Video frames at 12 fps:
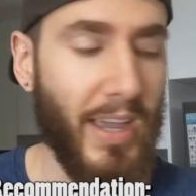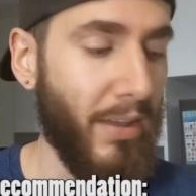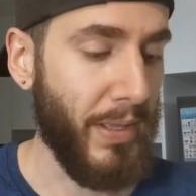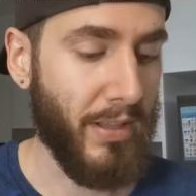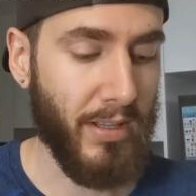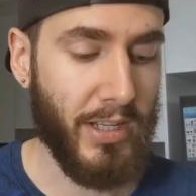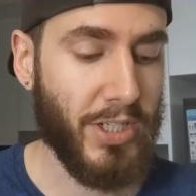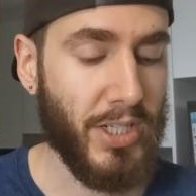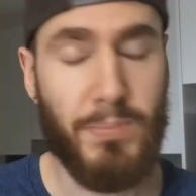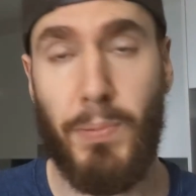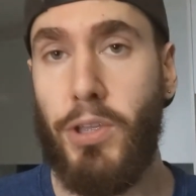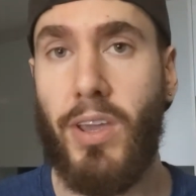It'll be
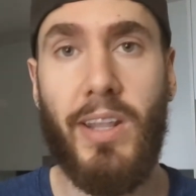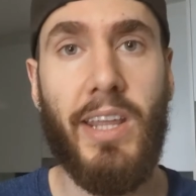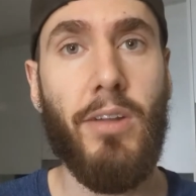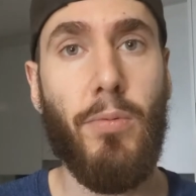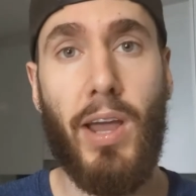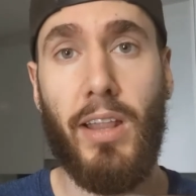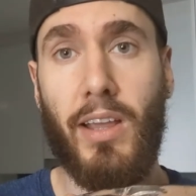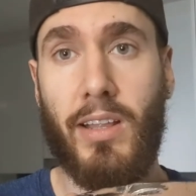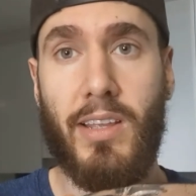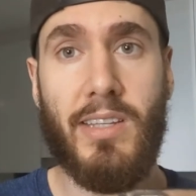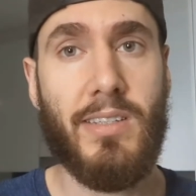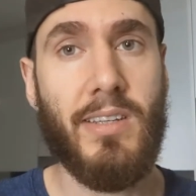delicious, but you can eat it right
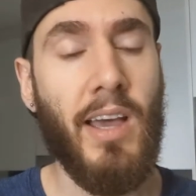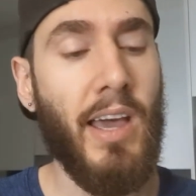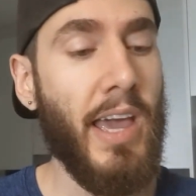like this,